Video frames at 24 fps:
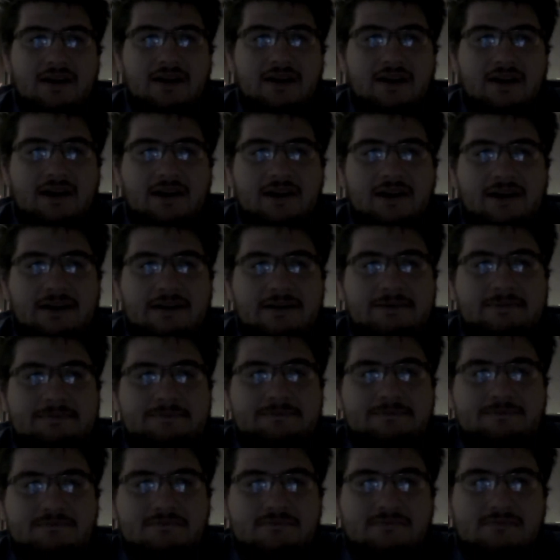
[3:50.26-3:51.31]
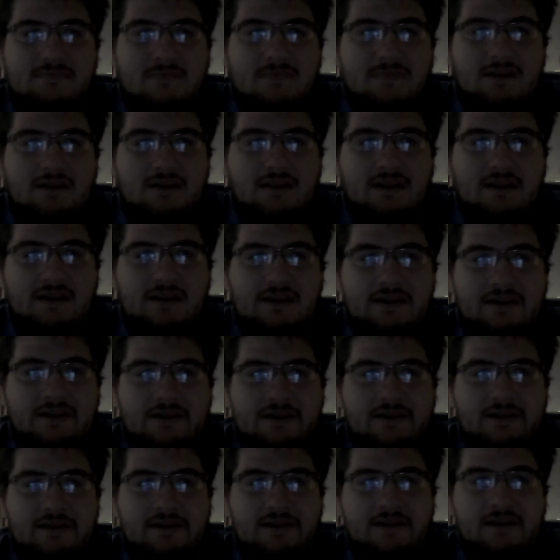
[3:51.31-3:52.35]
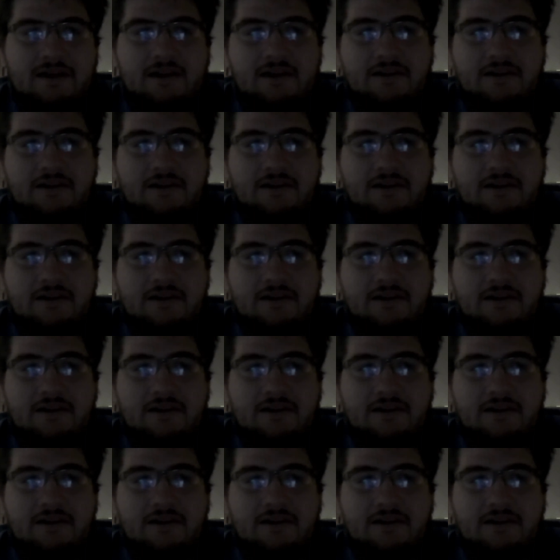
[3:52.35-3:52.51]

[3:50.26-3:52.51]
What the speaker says: Uh, then